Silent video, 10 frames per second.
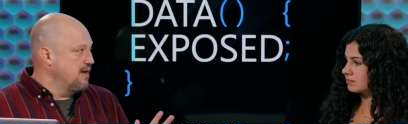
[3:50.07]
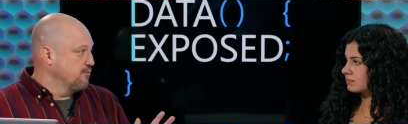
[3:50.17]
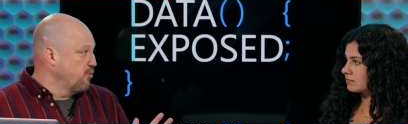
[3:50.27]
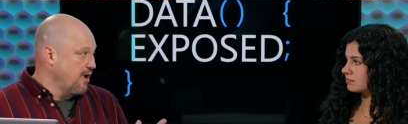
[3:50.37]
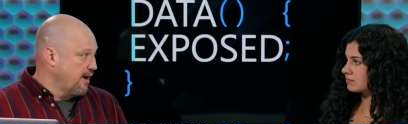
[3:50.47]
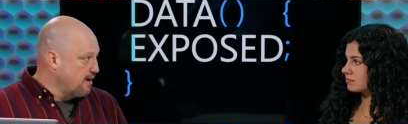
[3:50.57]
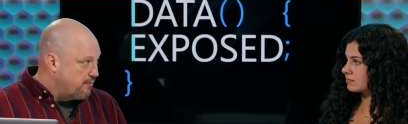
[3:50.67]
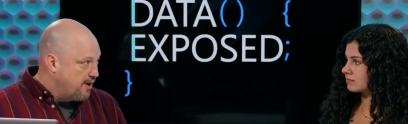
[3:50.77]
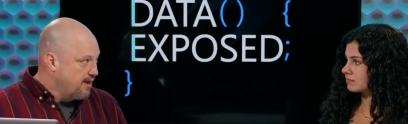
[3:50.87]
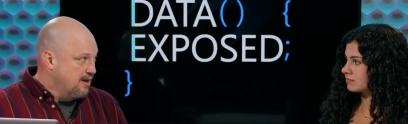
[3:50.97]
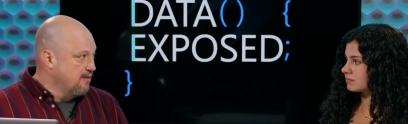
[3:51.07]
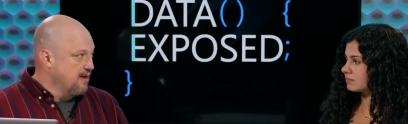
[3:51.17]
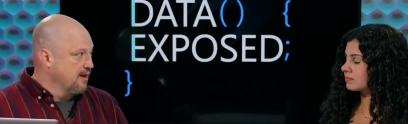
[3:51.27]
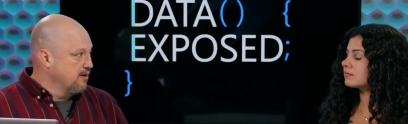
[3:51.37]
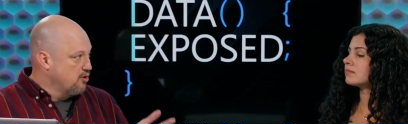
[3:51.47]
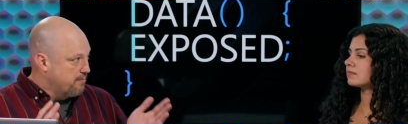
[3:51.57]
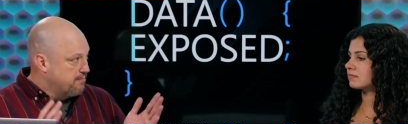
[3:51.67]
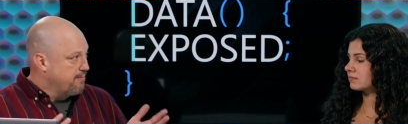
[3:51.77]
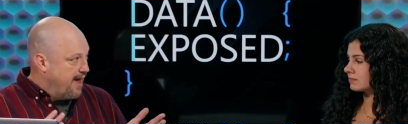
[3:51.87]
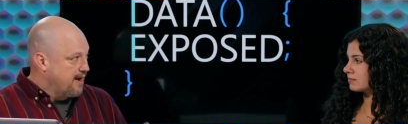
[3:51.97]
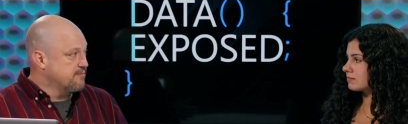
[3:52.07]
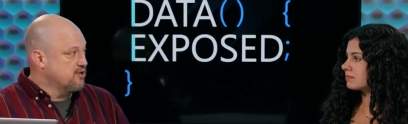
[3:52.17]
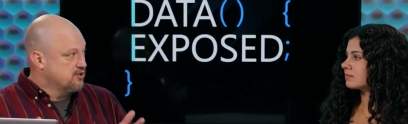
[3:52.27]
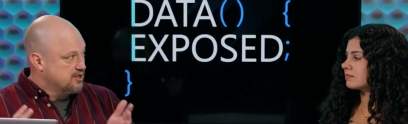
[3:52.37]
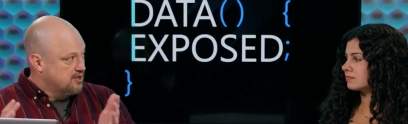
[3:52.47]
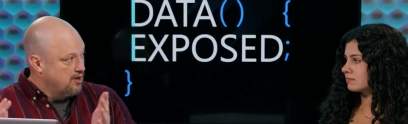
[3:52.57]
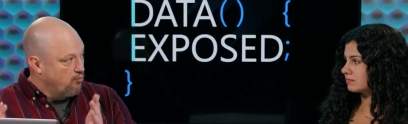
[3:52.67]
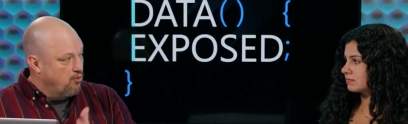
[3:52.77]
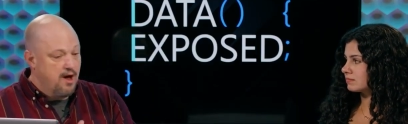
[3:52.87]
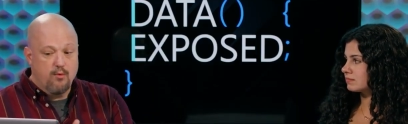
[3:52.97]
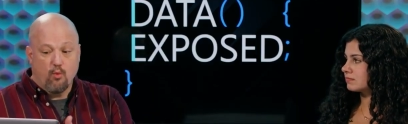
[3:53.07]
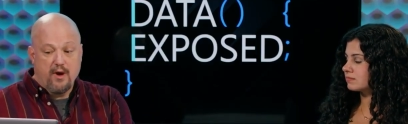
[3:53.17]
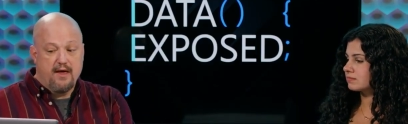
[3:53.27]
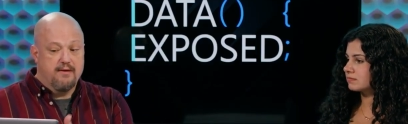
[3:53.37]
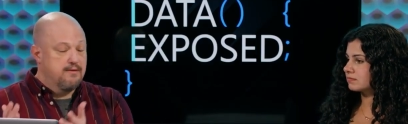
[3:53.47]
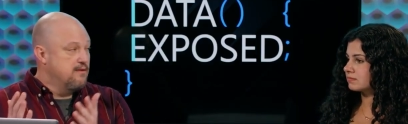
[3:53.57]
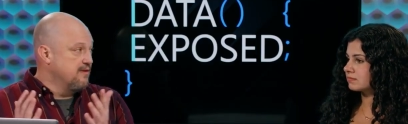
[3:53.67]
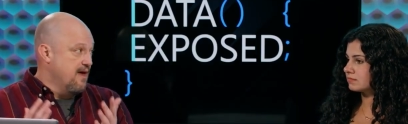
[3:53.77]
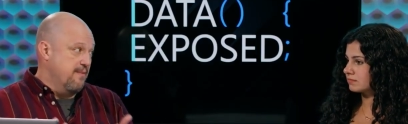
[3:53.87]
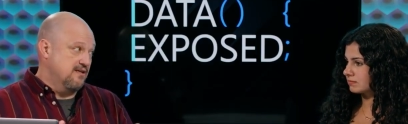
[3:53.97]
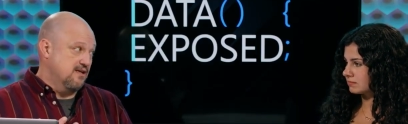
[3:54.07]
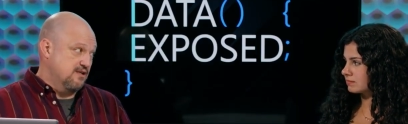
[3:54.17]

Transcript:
Speaker 1: it, we're not going to break anything. Your backups are just going to run with the M S